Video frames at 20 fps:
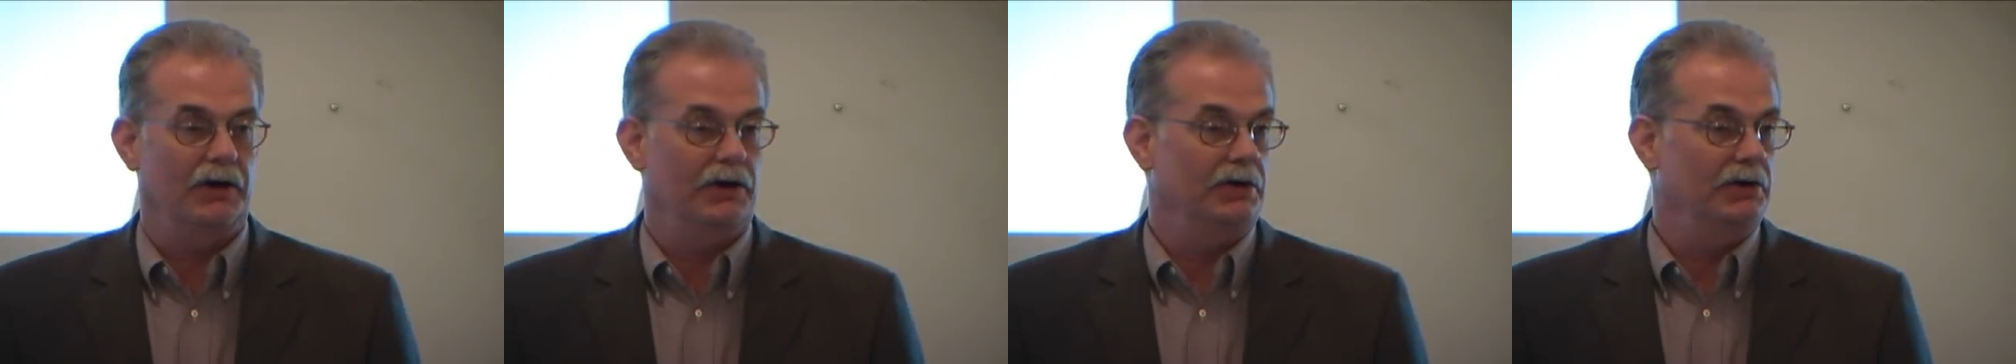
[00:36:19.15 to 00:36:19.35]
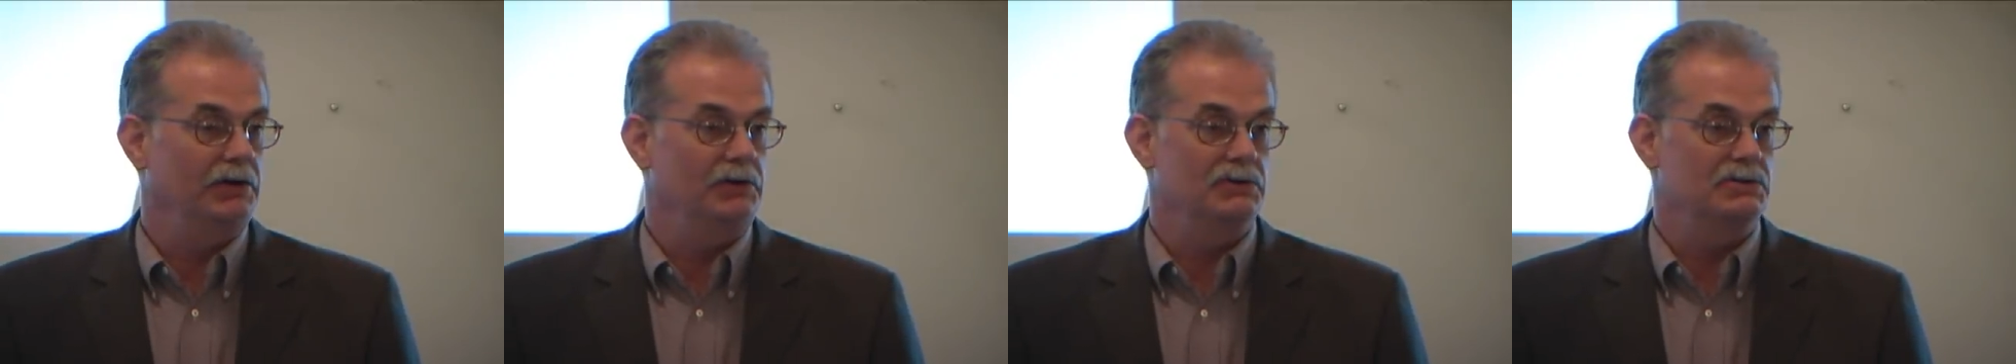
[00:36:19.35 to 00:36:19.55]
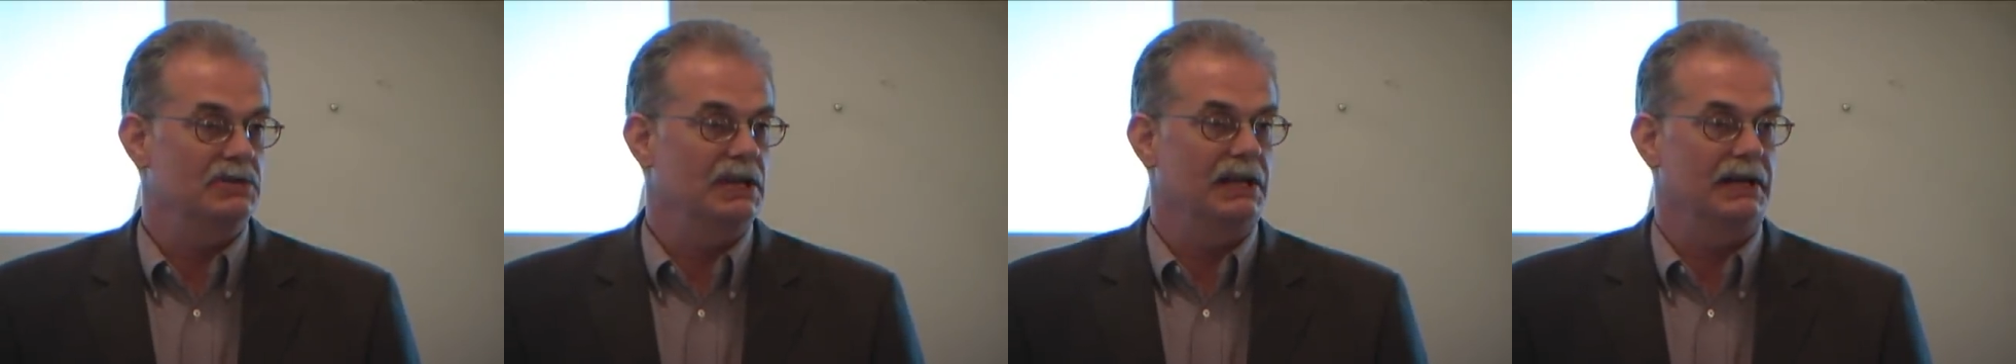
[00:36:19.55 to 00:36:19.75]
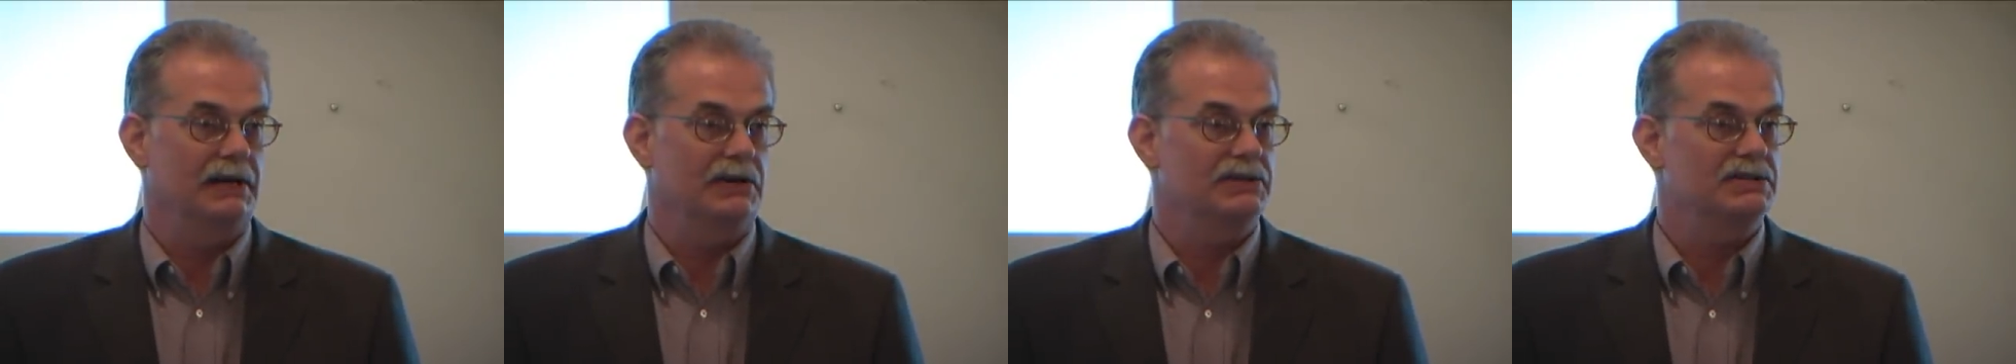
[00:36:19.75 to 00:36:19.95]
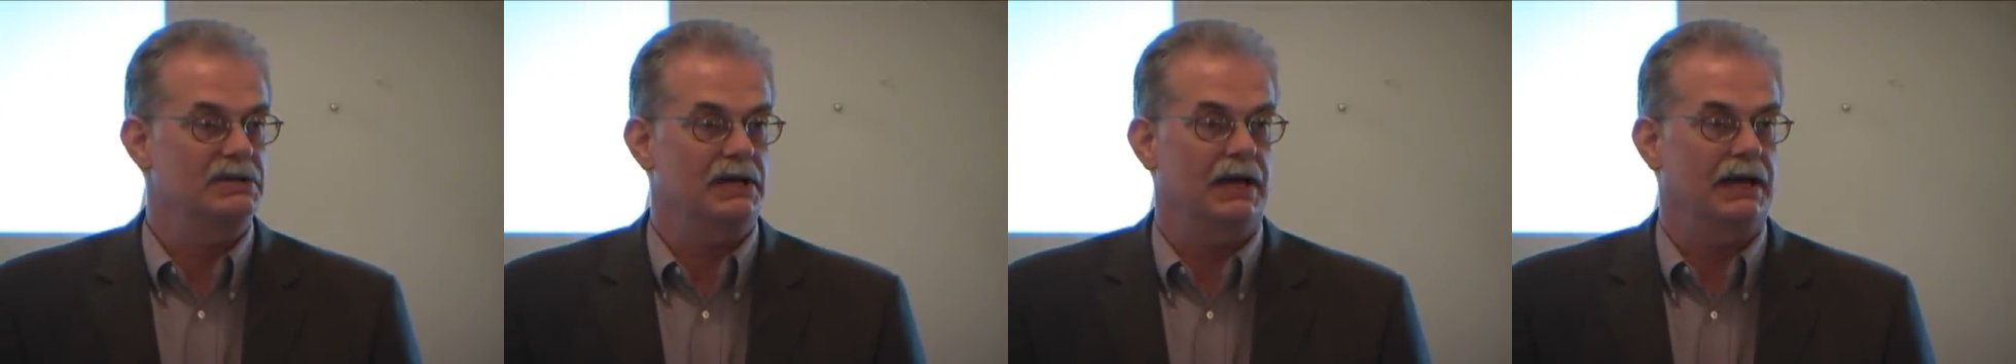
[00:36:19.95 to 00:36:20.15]
our
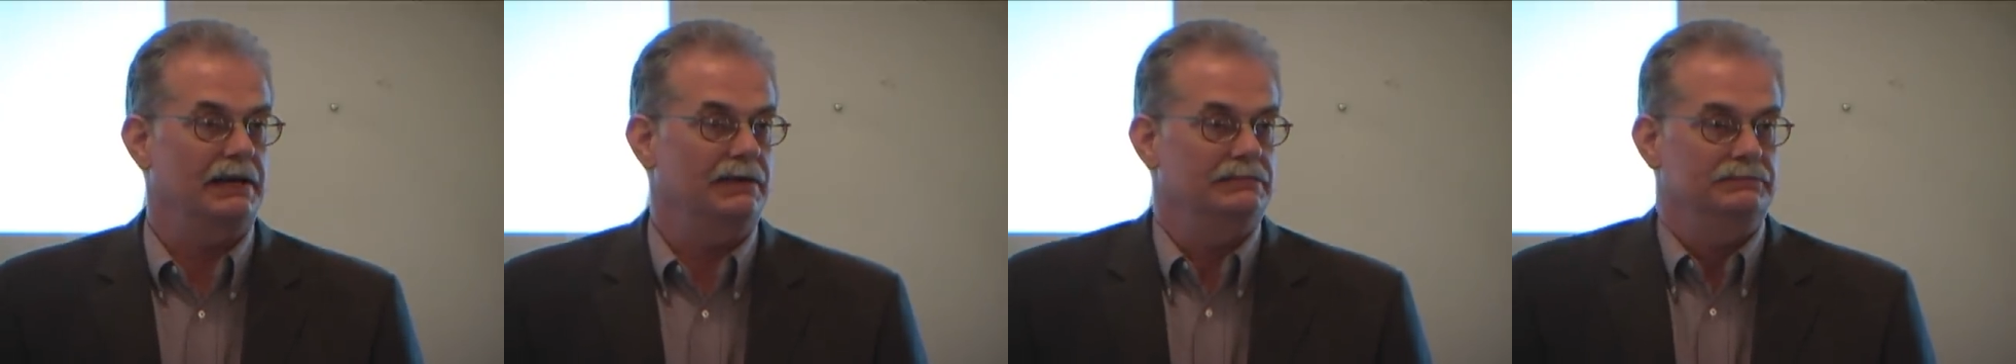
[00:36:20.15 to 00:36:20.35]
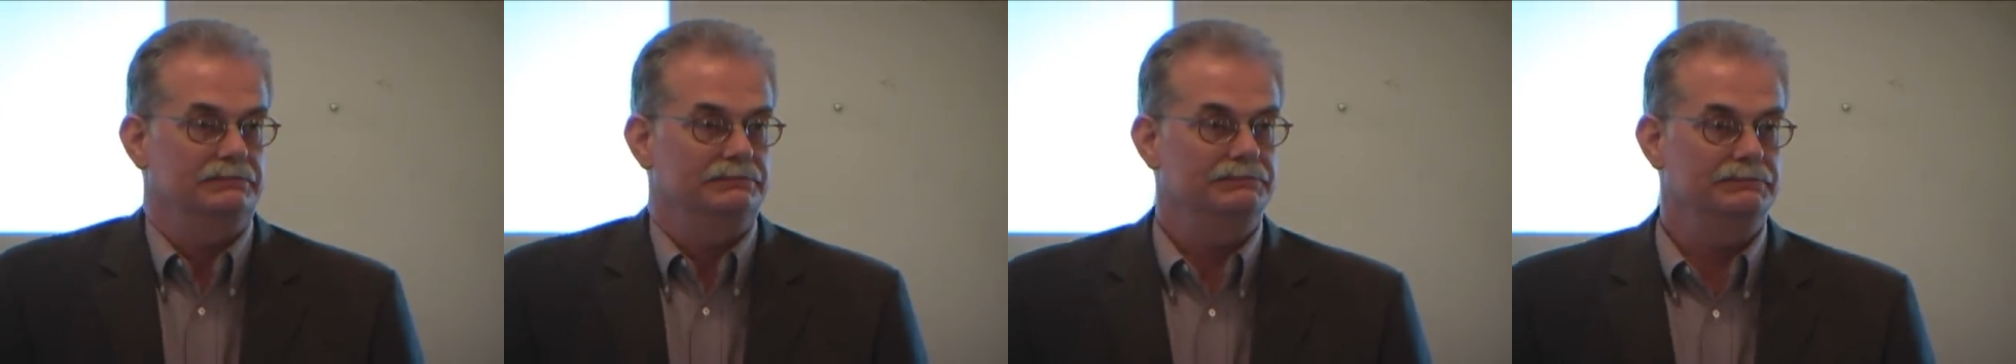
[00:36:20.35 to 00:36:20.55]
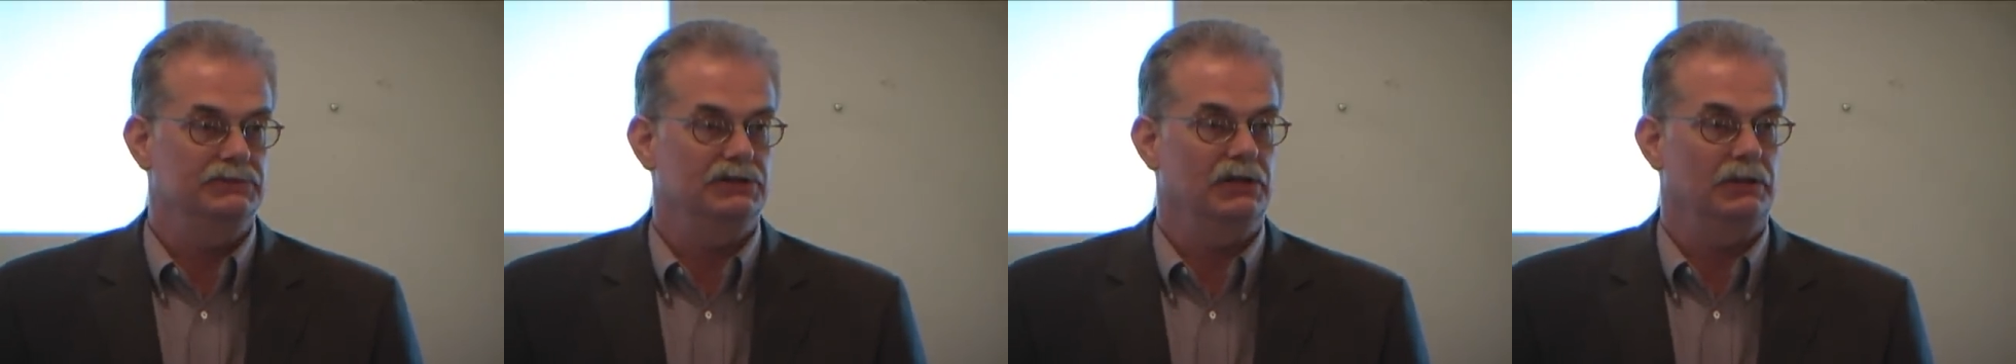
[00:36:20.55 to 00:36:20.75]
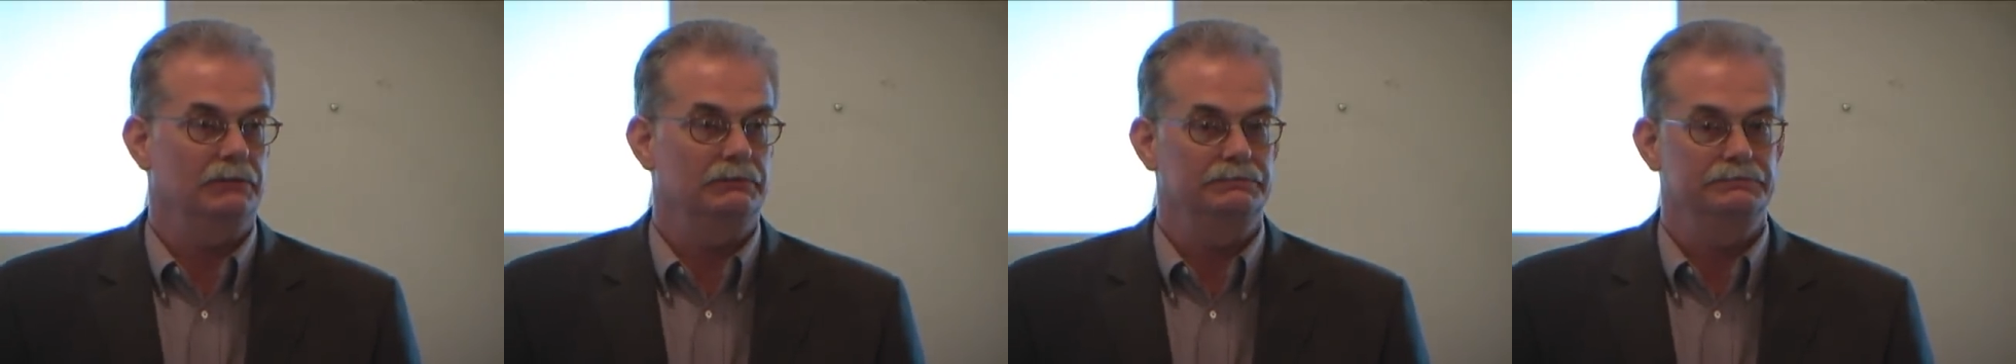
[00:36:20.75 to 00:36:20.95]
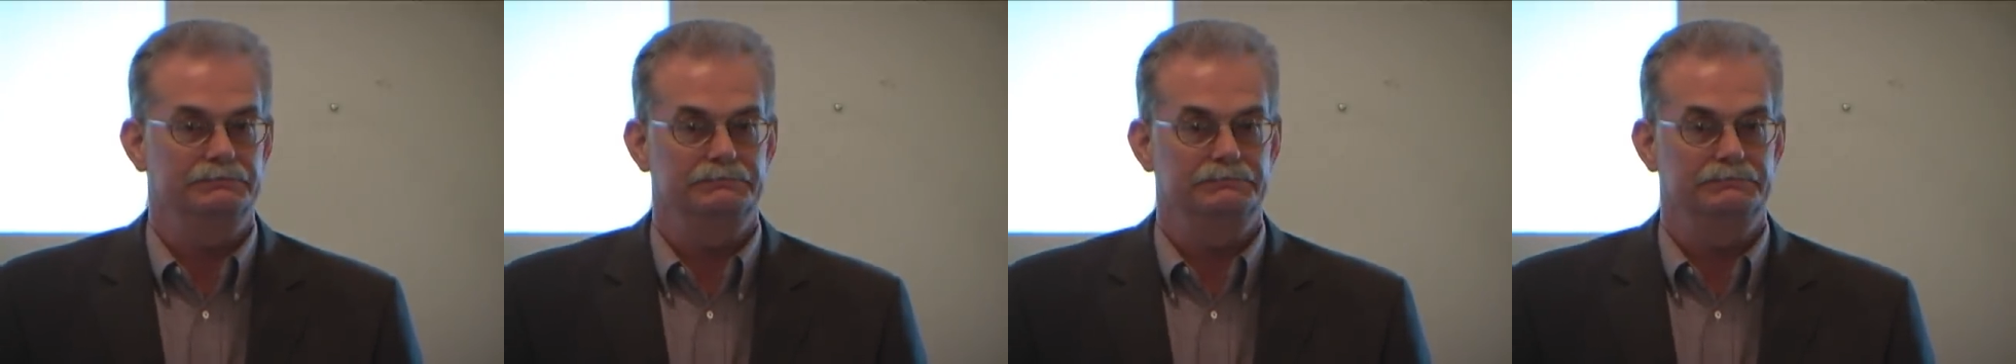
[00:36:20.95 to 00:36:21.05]
newsletter site. So,